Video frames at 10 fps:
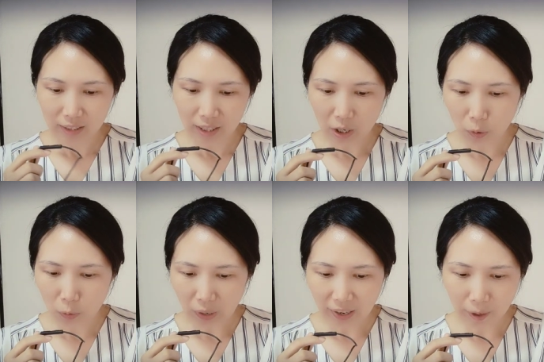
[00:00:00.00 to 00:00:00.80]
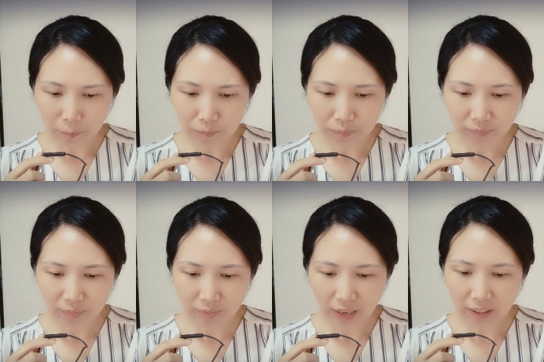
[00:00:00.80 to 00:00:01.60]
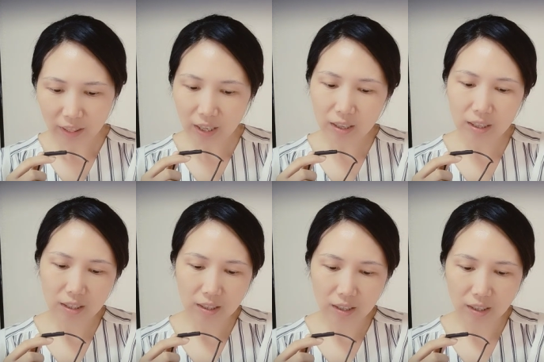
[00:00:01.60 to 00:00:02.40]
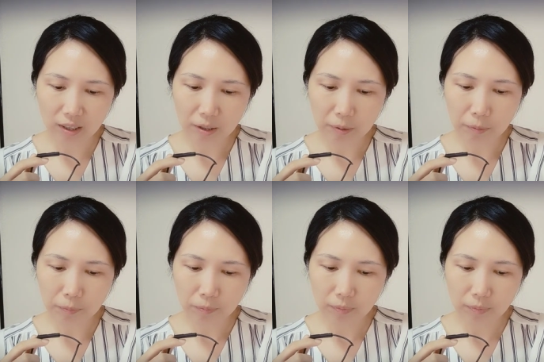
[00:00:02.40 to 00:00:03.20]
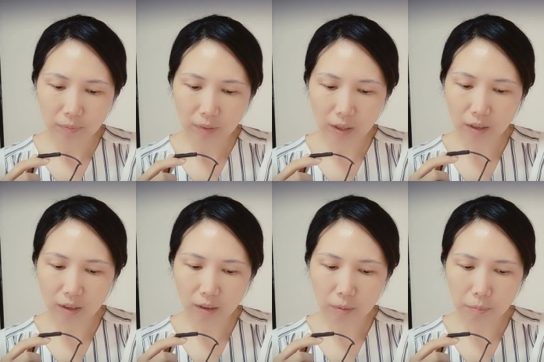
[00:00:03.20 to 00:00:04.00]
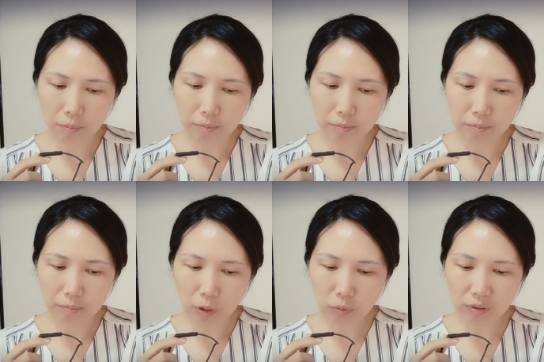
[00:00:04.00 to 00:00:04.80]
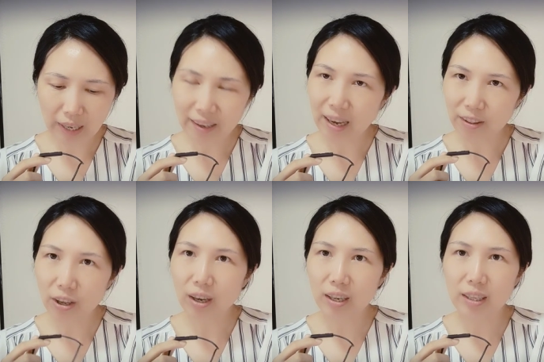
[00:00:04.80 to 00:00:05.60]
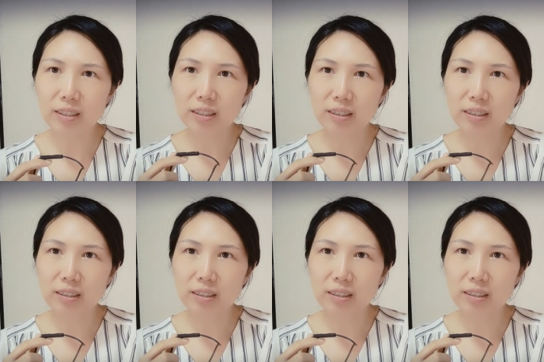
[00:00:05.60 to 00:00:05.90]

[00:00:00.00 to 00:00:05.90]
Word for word: So um, I think um, the most, I, I thought it's